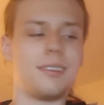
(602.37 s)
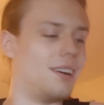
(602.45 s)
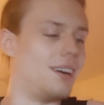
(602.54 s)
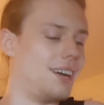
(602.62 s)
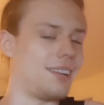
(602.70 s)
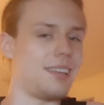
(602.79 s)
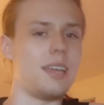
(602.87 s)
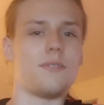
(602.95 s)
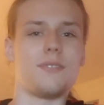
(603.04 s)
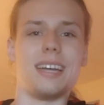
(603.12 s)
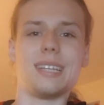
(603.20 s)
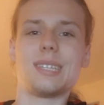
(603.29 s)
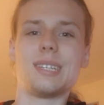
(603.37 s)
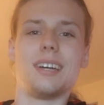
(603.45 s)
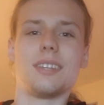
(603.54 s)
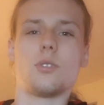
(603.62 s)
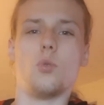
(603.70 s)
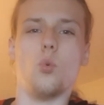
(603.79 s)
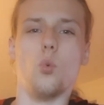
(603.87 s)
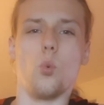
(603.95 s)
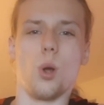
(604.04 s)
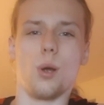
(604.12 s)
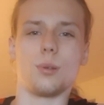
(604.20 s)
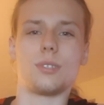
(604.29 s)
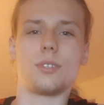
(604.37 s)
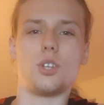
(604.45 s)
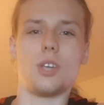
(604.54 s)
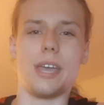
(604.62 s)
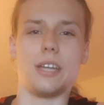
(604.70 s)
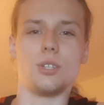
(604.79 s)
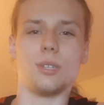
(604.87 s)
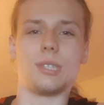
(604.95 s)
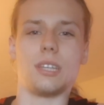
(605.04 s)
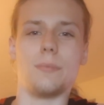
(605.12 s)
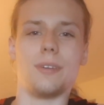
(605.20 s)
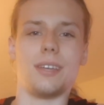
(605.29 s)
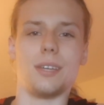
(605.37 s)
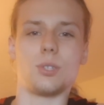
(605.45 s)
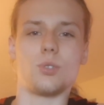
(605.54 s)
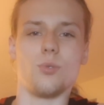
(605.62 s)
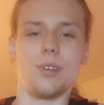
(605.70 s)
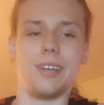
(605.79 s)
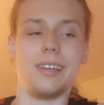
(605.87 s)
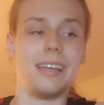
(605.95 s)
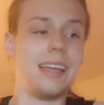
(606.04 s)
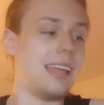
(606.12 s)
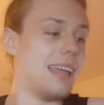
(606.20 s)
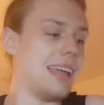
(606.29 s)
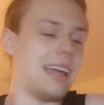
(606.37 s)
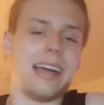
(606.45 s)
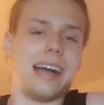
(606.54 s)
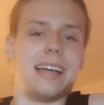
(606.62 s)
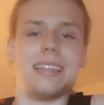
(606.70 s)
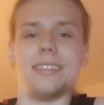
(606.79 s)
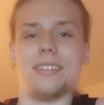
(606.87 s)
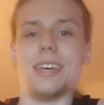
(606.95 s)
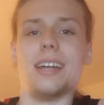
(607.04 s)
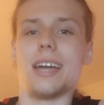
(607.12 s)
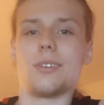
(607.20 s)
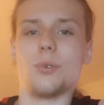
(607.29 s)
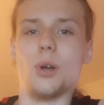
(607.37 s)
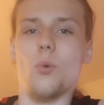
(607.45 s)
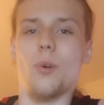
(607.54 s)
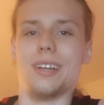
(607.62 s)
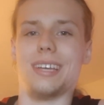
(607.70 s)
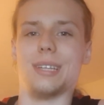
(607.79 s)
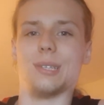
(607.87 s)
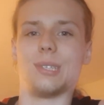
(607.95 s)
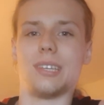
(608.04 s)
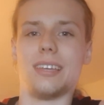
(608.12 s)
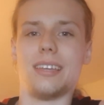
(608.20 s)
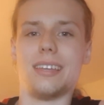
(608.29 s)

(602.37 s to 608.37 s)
God, if that's not the worst change in cinema history, then I don't know what is.